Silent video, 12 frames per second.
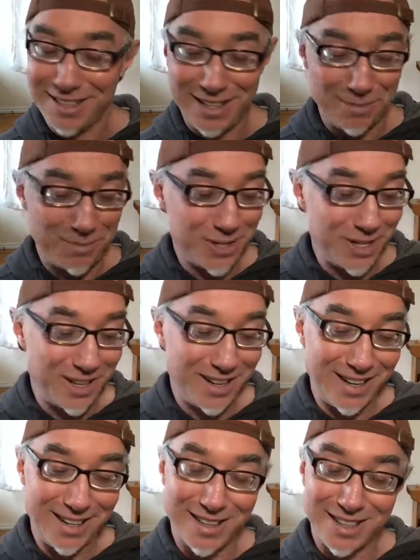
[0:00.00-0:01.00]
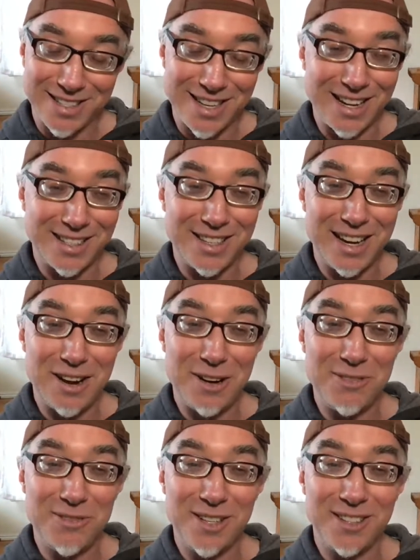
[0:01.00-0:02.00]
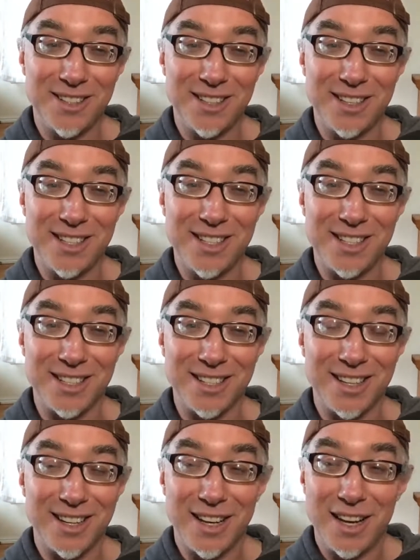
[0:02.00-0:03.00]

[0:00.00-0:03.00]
keep sharing exactly how I feel it and see it,